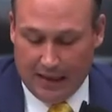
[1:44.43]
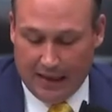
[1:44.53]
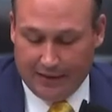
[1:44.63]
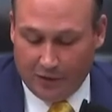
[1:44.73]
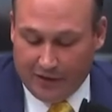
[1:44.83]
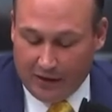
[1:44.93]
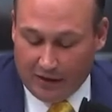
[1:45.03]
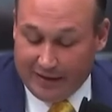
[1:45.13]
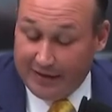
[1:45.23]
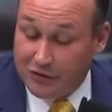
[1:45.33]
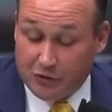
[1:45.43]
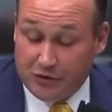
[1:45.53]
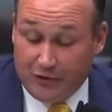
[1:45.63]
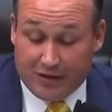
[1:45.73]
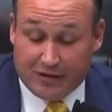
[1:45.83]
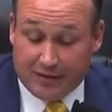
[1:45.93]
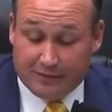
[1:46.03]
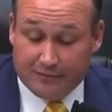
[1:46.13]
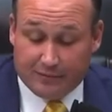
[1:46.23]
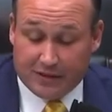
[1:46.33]
I know the airline industry is
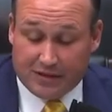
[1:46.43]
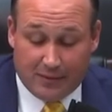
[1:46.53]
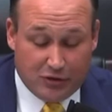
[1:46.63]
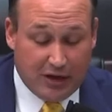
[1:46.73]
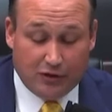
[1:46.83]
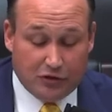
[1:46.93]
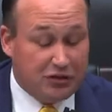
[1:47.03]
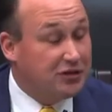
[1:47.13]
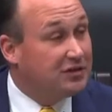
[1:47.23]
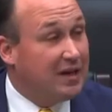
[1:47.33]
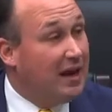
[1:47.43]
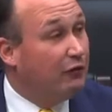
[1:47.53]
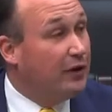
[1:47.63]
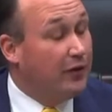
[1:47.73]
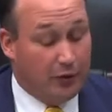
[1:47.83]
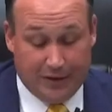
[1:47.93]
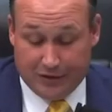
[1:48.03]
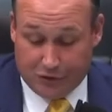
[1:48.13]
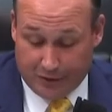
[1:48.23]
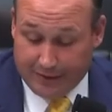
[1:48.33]
facing the same challenges as every other
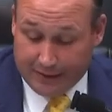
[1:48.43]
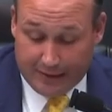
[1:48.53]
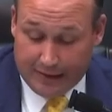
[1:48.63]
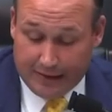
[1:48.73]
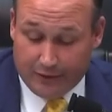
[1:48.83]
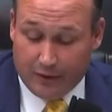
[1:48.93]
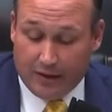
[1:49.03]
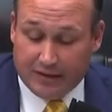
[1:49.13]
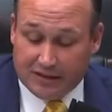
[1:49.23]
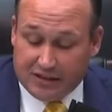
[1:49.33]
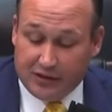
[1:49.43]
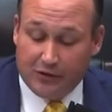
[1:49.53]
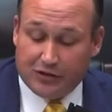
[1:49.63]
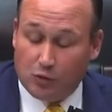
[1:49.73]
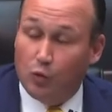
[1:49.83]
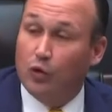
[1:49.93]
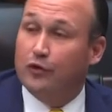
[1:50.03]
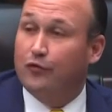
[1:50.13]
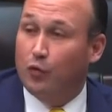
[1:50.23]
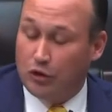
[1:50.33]
industry in, in serious
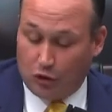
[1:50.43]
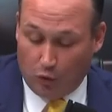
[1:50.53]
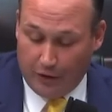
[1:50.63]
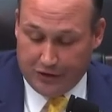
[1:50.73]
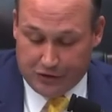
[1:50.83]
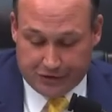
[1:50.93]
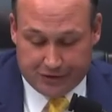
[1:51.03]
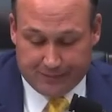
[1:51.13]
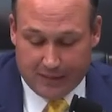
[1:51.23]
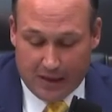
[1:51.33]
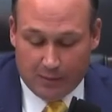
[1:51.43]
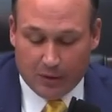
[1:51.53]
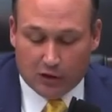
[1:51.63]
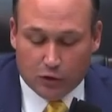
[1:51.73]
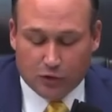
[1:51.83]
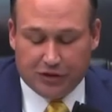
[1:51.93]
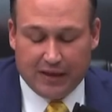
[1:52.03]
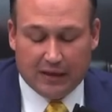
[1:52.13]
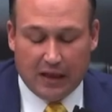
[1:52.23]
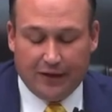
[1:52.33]
workforce shortages but
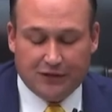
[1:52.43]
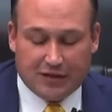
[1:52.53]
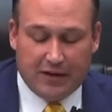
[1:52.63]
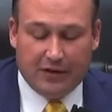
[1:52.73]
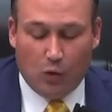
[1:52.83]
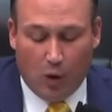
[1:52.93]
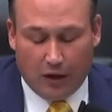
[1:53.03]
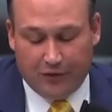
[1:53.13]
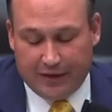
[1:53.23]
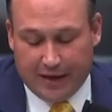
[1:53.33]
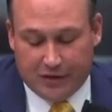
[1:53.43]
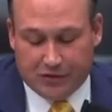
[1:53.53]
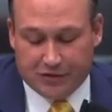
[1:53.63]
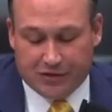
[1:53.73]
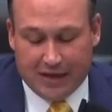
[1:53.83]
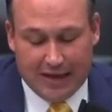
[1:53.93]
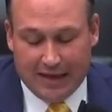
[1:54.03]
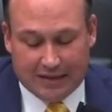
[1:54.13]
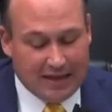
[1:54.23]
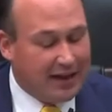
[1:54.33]
loosening life saving qualifications
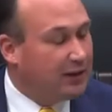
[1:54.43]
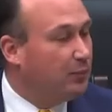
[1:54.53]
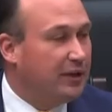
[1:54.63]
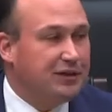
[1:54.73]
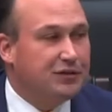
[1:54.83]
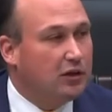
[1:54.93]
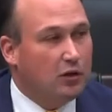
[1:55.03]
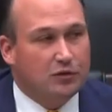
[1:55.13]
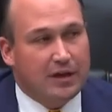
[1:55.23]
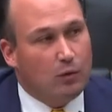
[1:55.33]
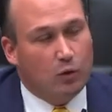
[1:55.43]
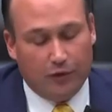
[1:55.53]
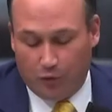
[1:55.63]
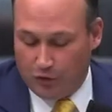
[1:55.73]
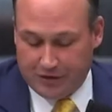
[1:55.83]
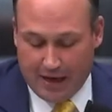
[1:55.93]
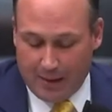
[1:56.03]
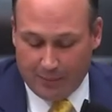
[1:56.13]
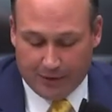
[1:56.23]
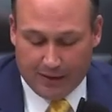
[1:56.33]
is not the place to close that workforce
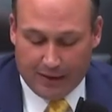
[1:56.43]
gap.